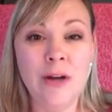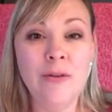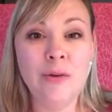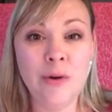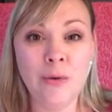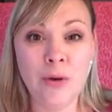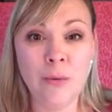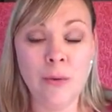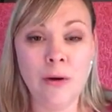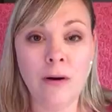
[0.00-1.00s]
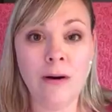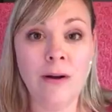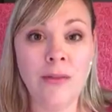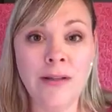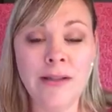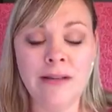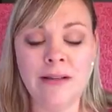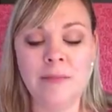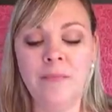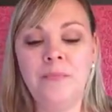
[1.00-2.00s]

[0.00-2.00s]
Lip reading: for who you are authentically.